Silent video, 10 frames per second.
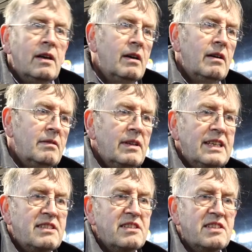at
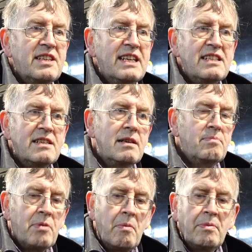least a season,
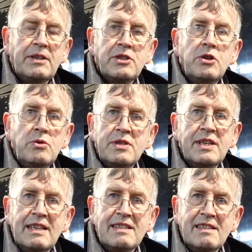probably 2
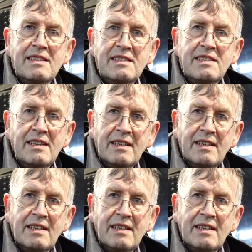seasons.